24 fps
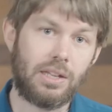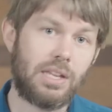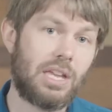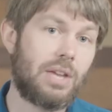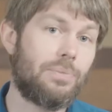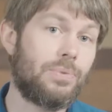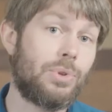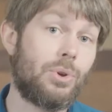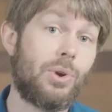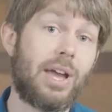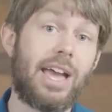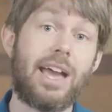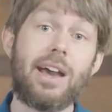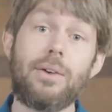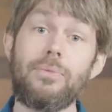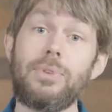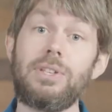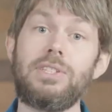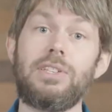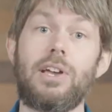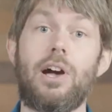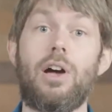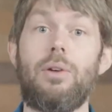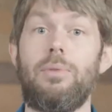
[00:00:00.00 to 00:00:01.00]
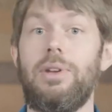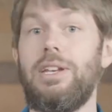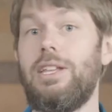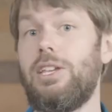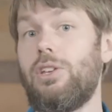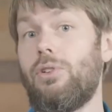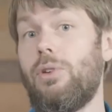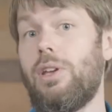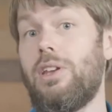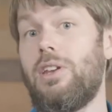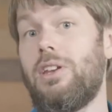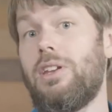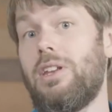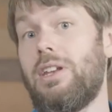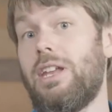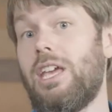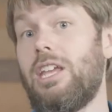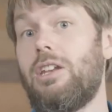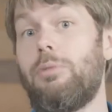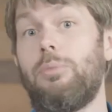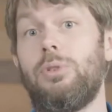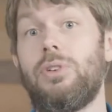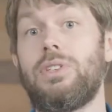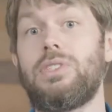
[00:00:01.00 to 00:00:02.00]
If you haven't already created an
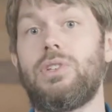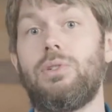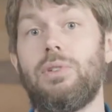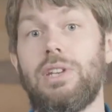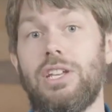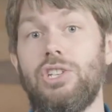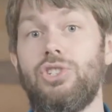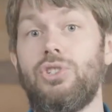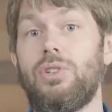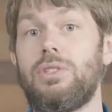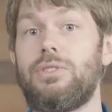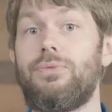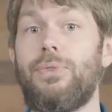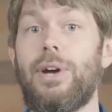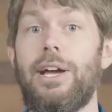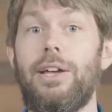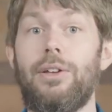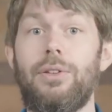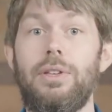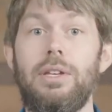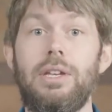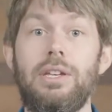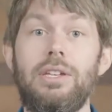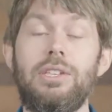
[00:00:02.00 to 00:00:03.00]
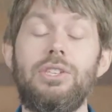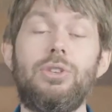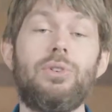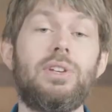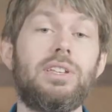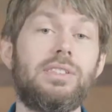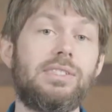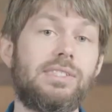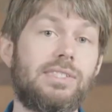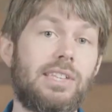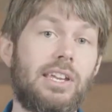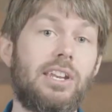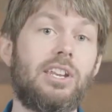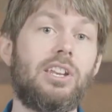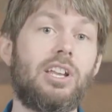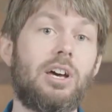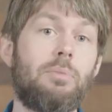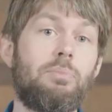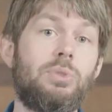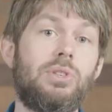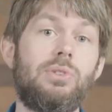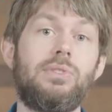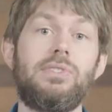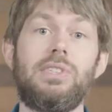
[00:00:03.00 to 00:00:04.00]
AWS credentials file, you can set it
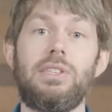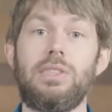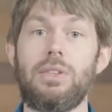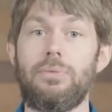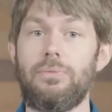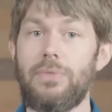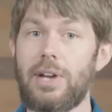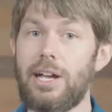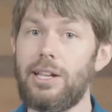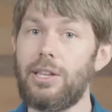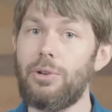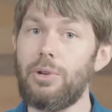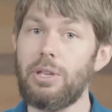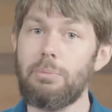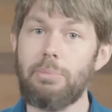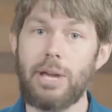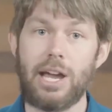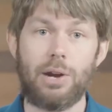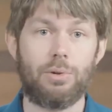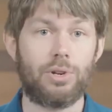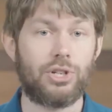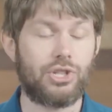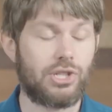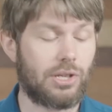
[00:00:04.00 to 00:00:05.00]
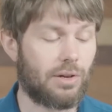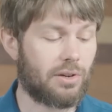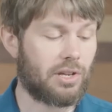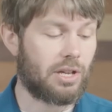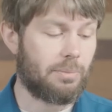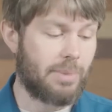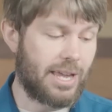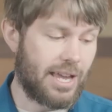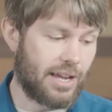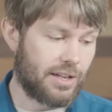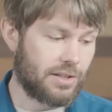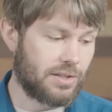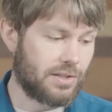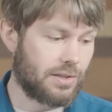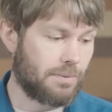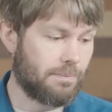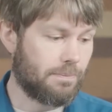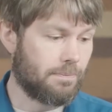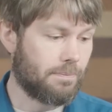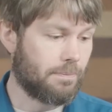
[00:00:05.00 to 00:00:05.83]
up using the following PowerShell command.